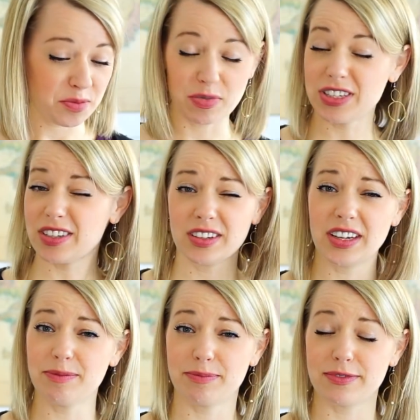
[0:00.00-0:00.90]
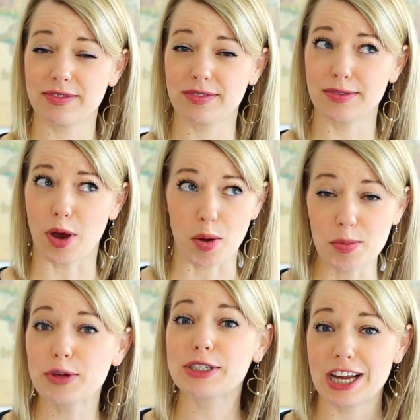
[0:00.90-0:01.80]
basically
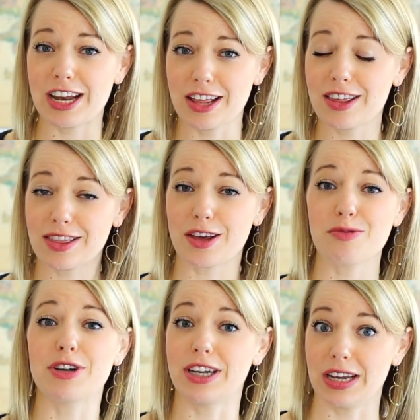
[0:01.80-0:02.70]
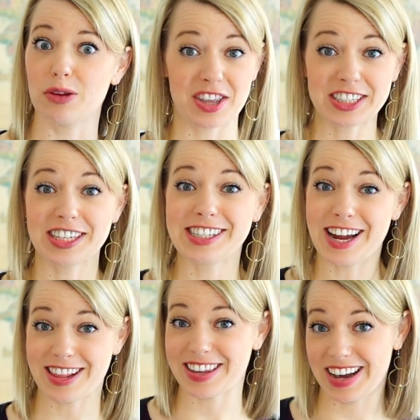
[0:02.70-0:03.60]
almost anything that you would need. This is
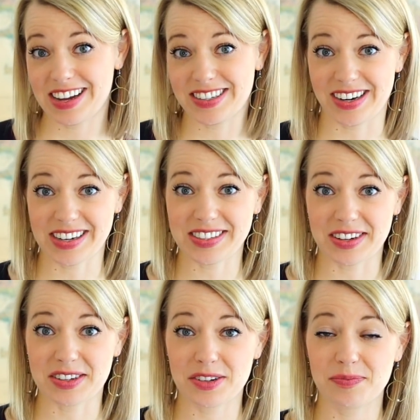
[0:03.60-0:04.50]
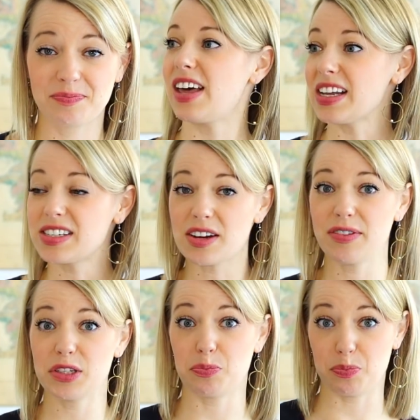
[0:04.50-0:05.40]
not the case in Iceland. That stuff
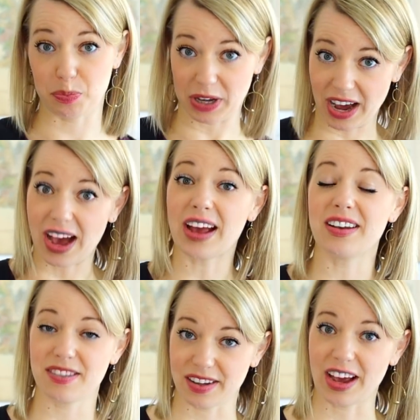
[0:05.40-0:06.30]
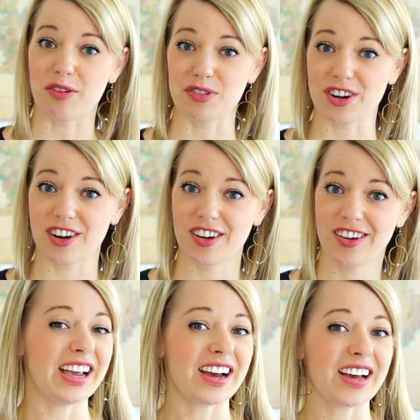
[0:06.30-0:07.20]
is behind the counter.
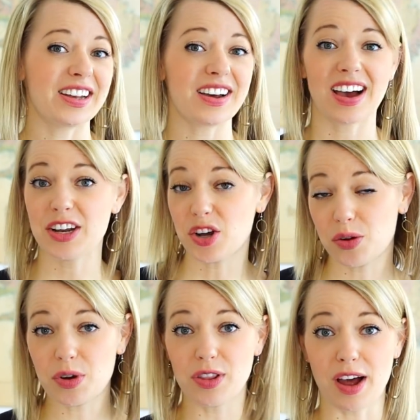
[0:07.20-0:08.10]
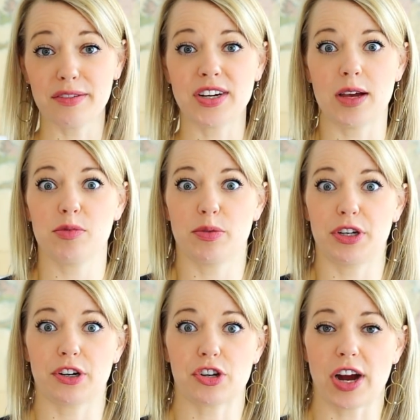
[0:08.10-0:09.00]
And I know a lot of times when
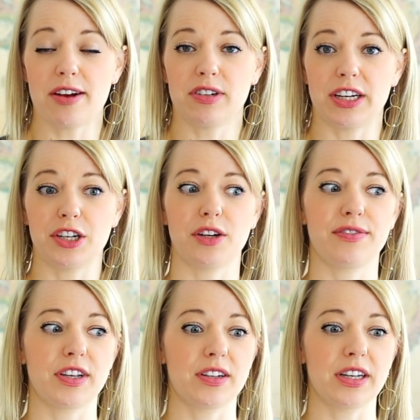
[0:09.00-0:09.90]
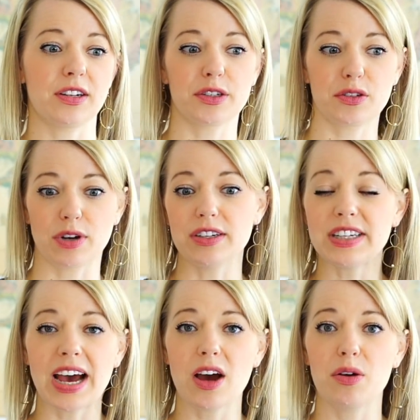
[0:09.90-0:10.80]
you're traveling, you're feeling a little run
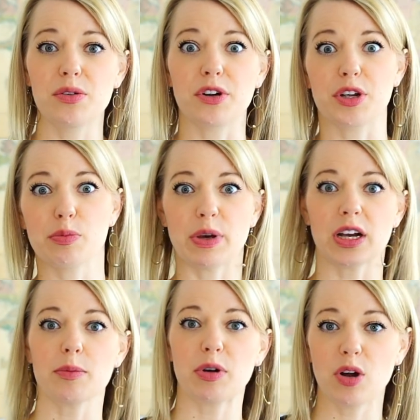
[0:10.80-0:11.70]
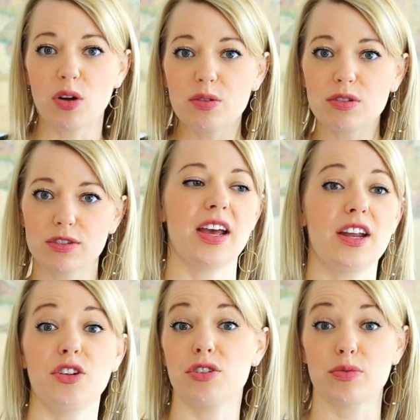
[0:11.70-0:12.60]
down or you pick up a cold
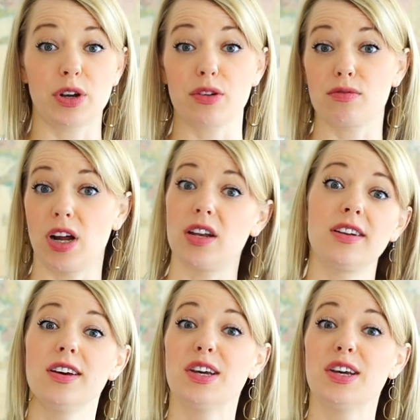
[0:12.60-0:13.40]
and you just want to run